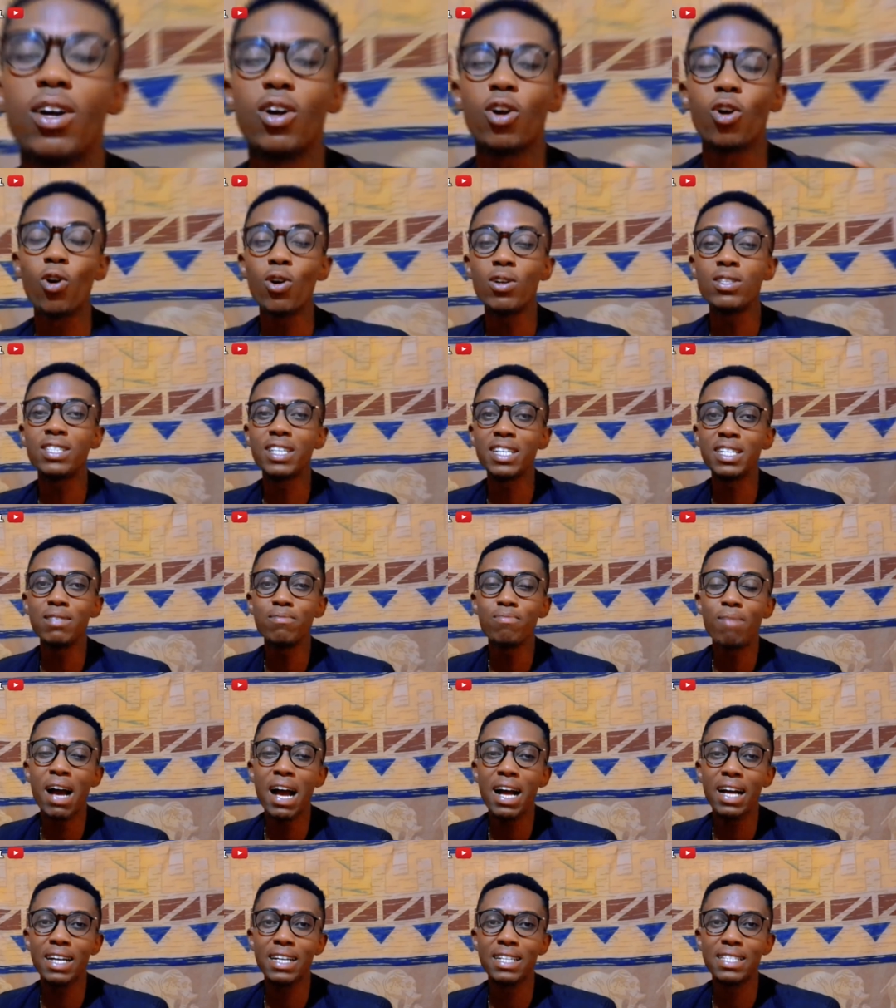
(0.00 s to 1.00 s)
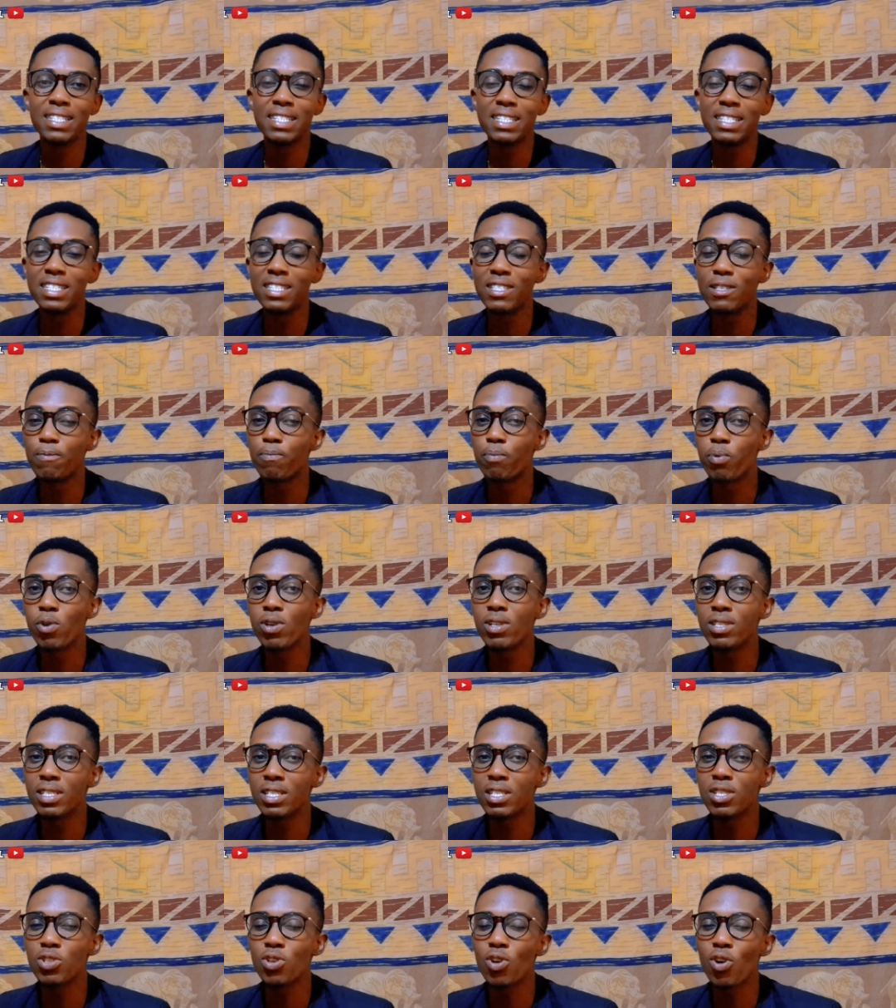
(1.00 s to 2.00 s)
Content marketing is the
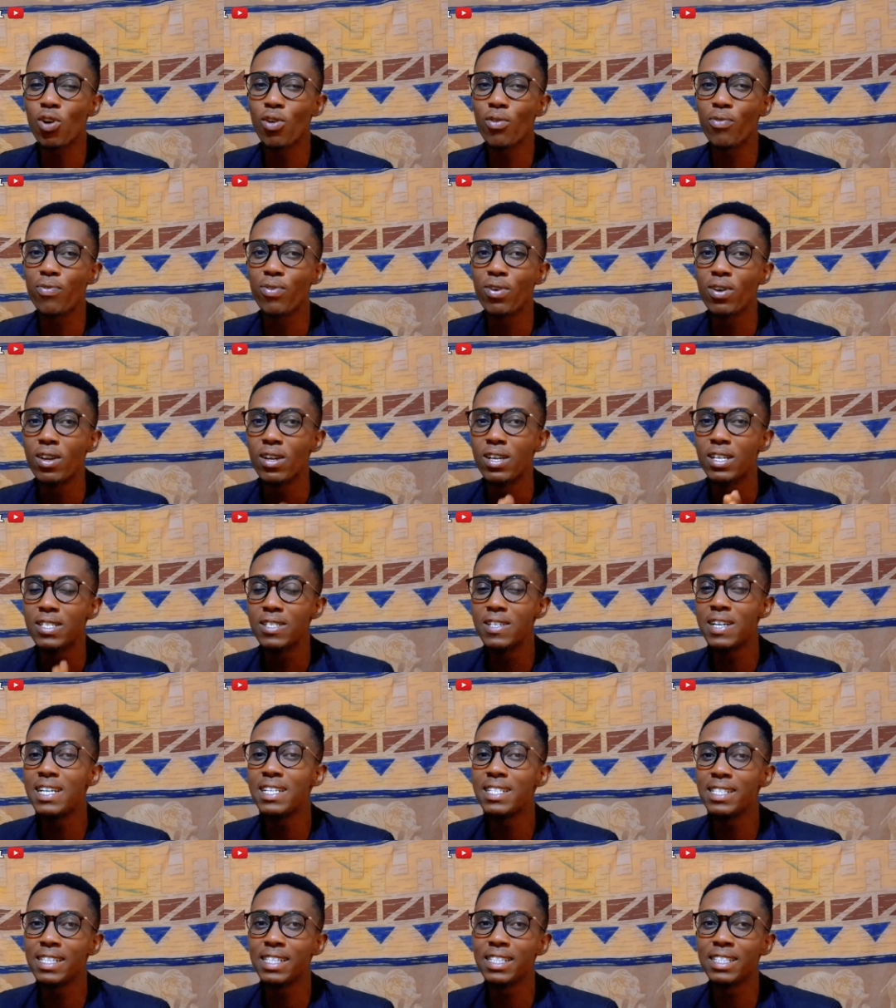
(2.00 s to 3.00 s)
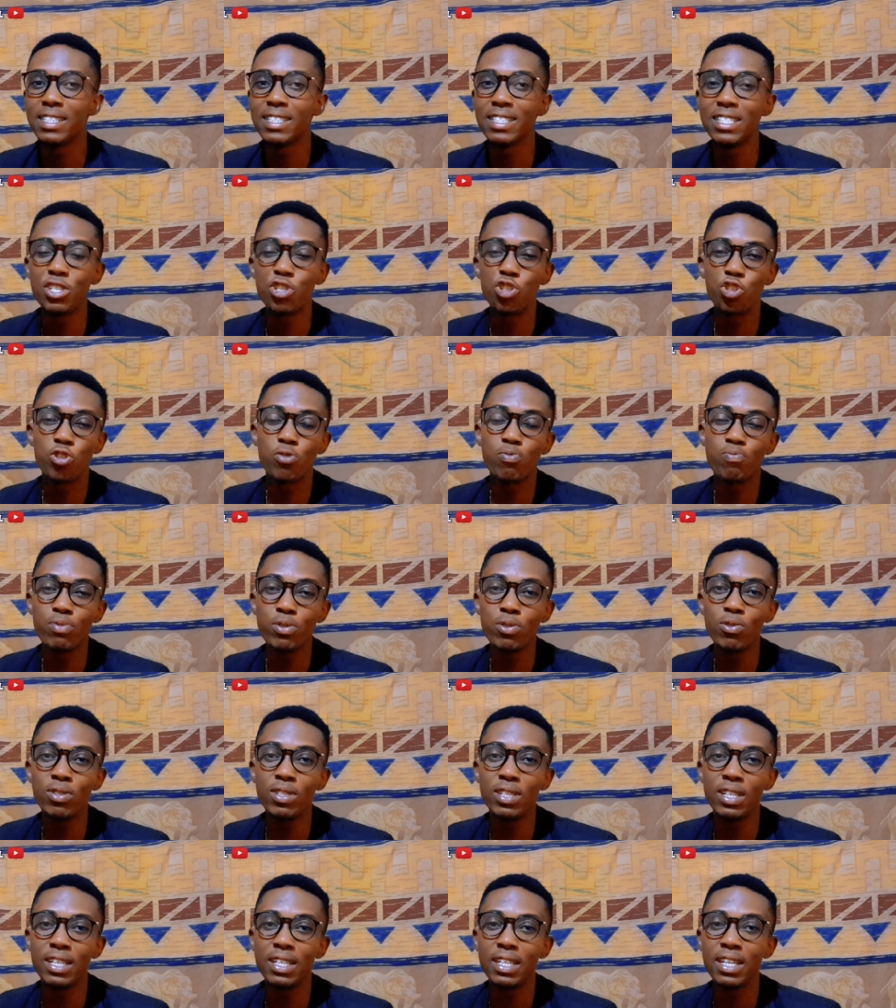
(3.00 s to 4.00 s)
process of creating,
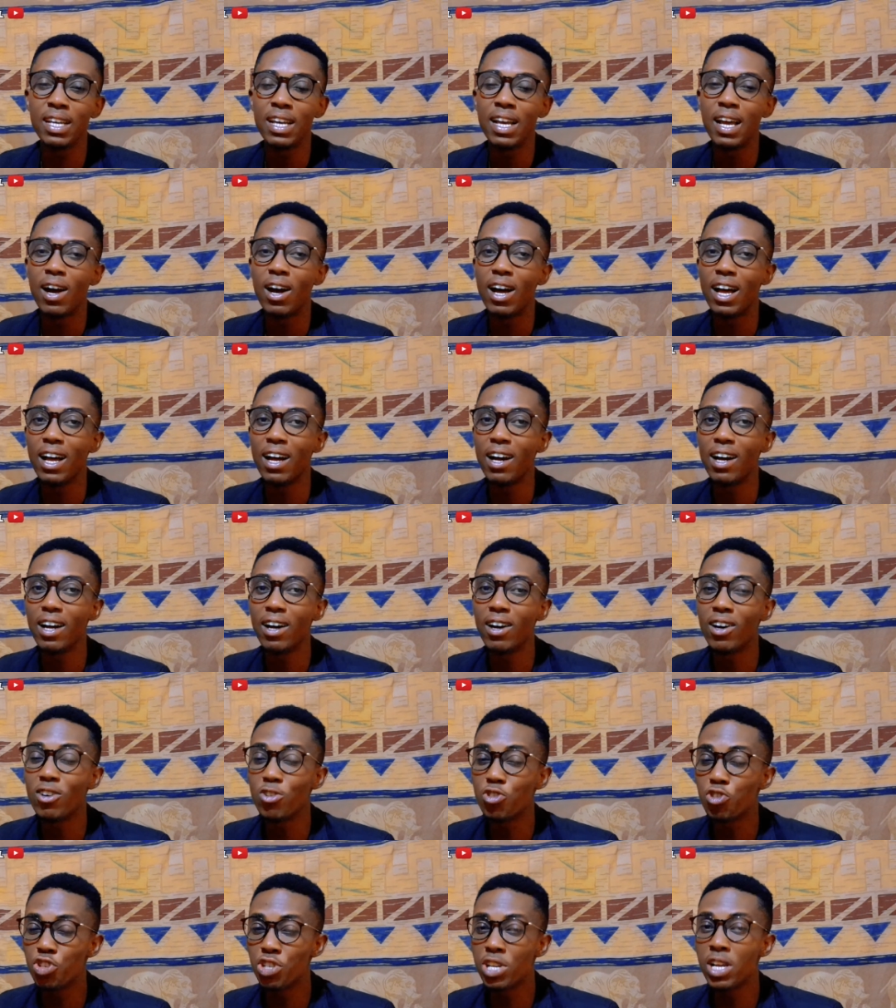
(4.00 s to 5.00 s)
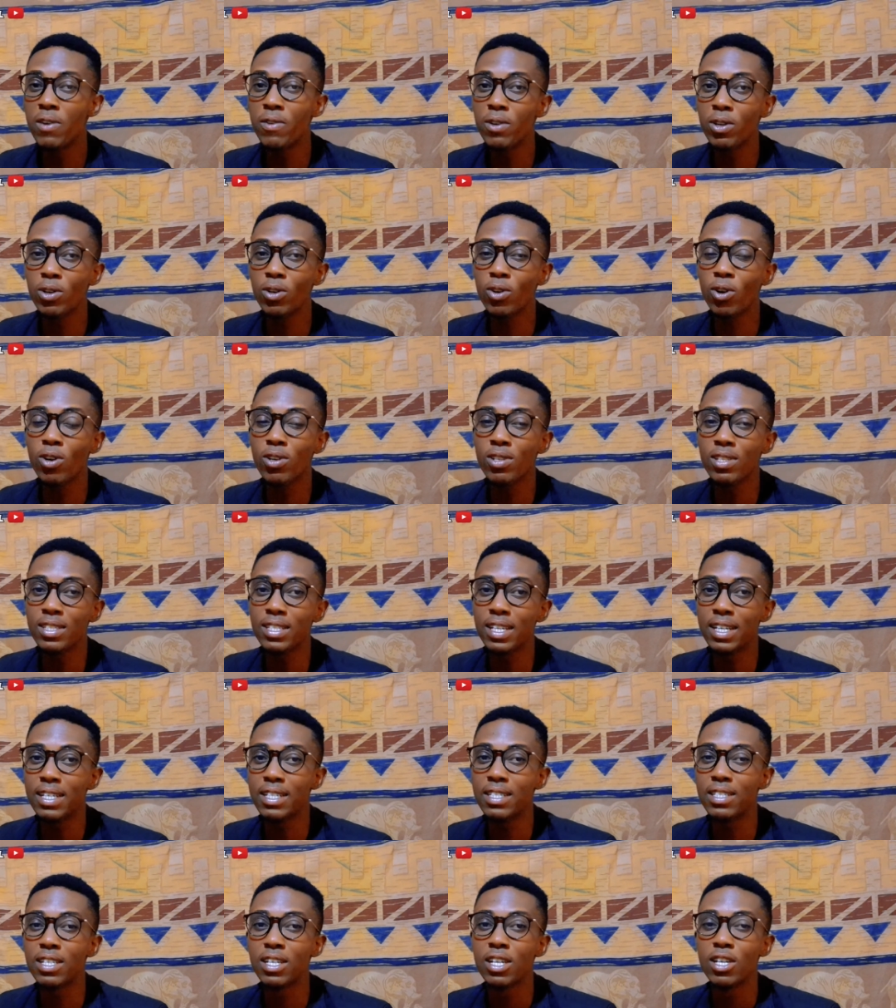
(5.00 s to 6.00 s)
distributing, or sharing
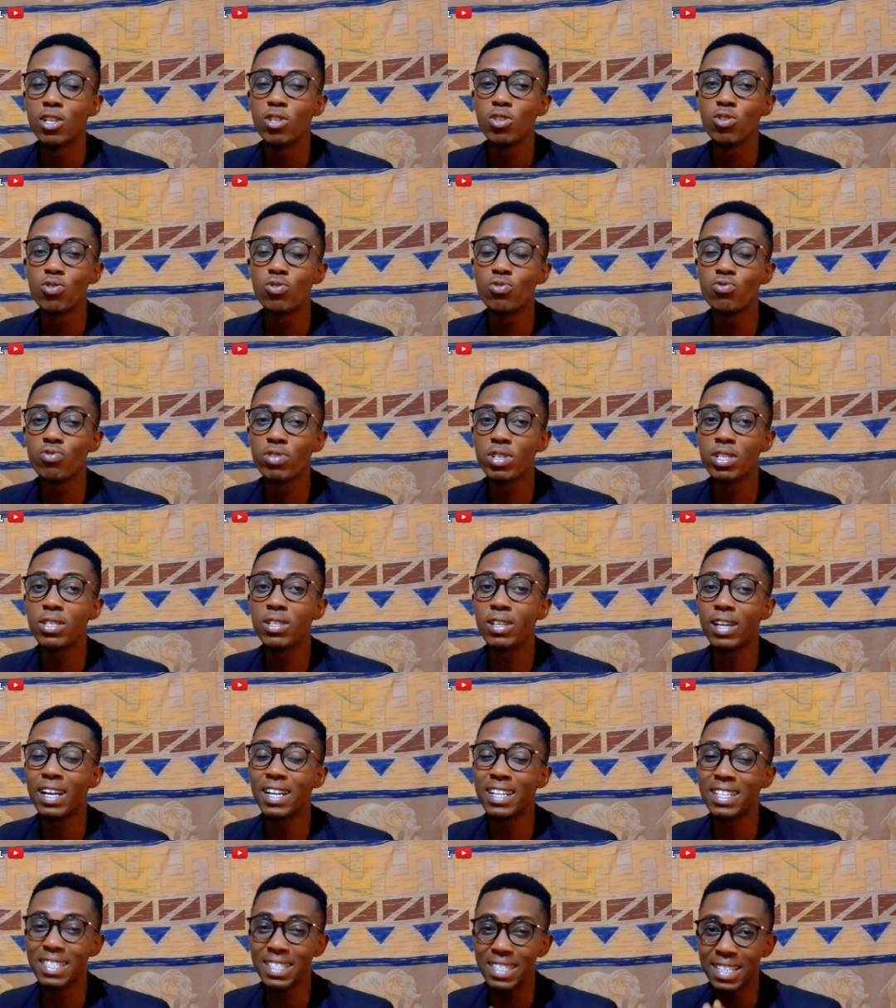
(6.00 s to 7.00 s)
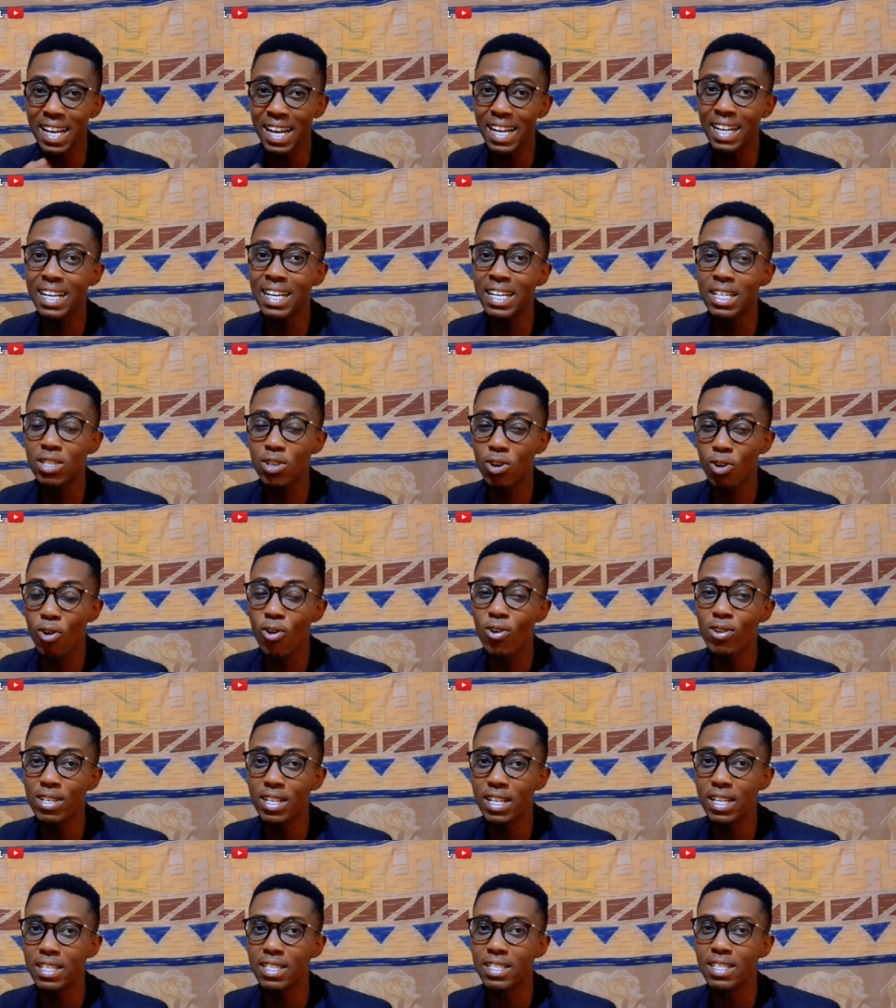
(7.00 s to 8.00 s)
content to reach a target
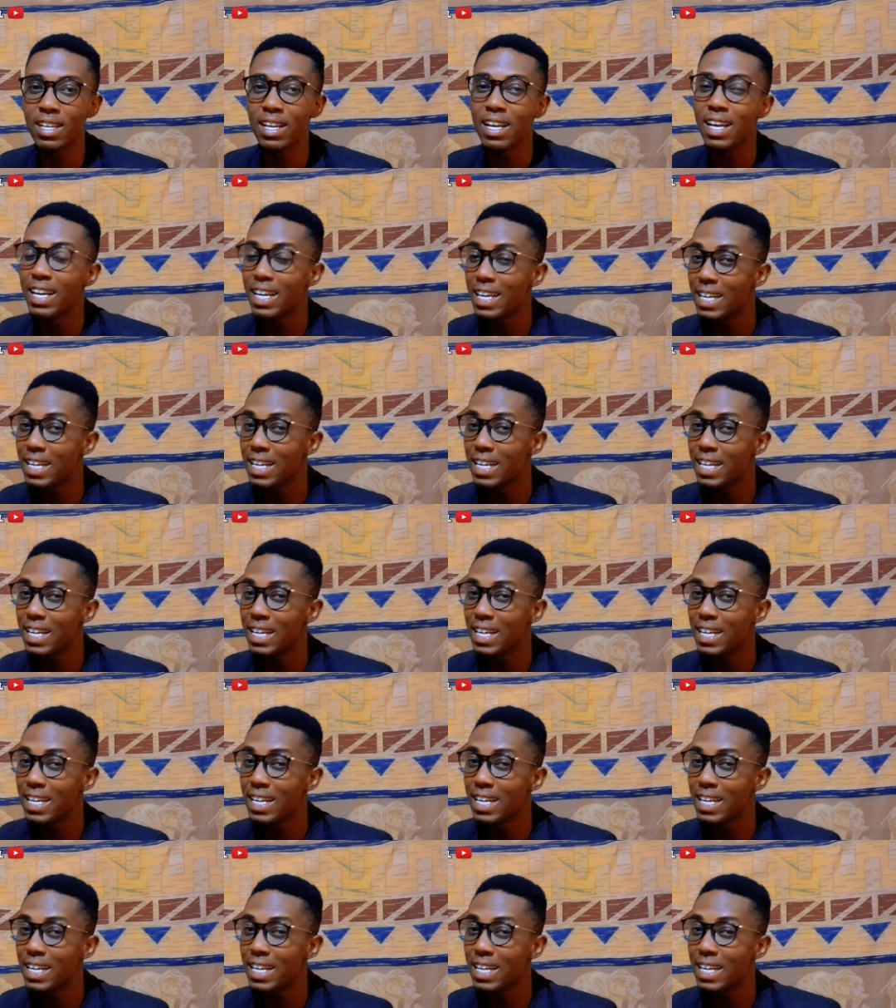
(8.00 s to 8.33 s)
audience.